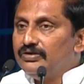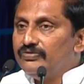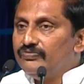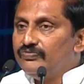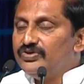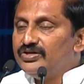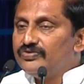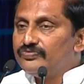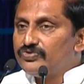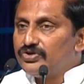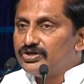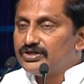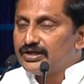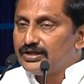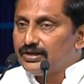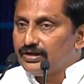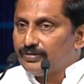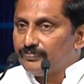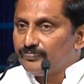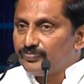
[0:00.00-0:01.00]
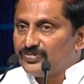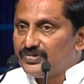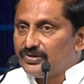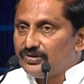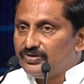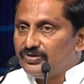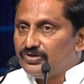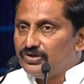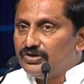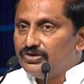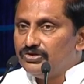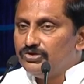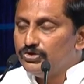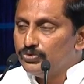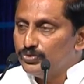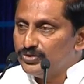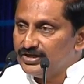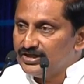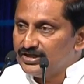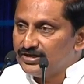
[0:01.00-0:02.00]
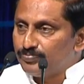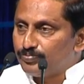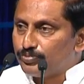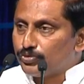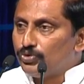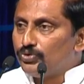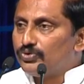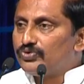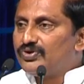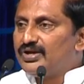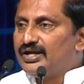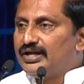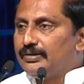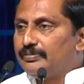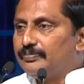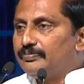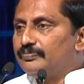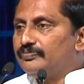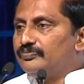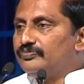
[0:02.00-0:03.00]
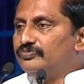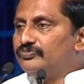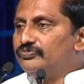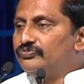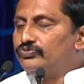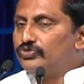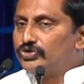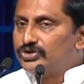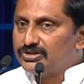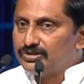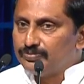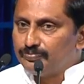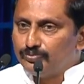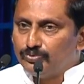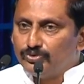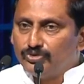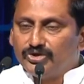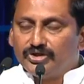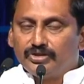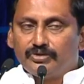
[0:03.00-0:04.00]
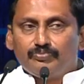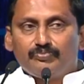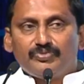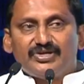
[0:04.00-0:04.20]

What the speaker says: we have got a unique program for the poor,